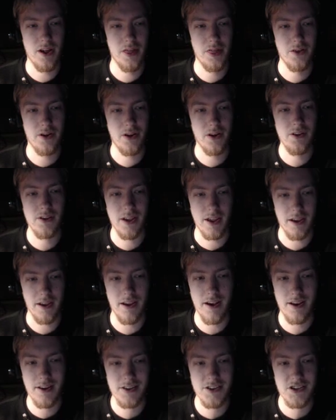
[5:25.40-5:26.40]
I thought, okay,
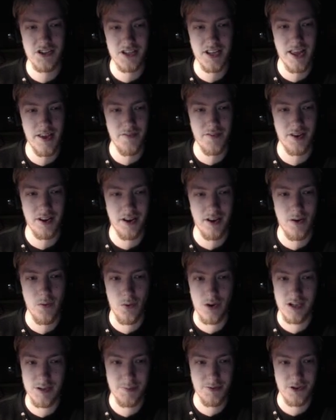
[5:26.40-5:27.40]
I could just give it a
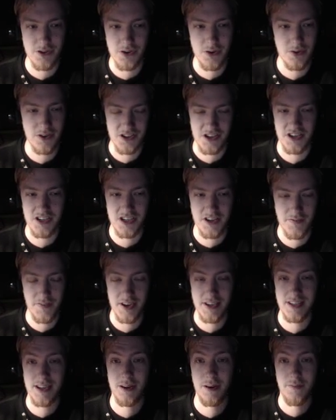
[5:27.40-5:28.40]
once per turn you can change the
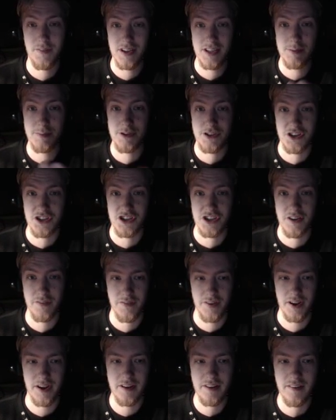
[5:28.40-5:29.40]
face down defense position
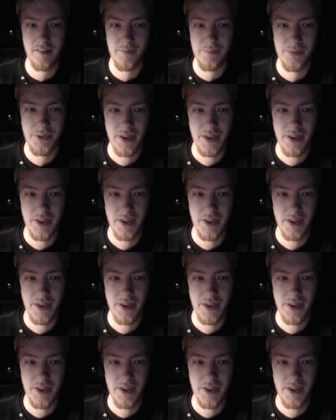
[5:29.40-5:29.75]
effect,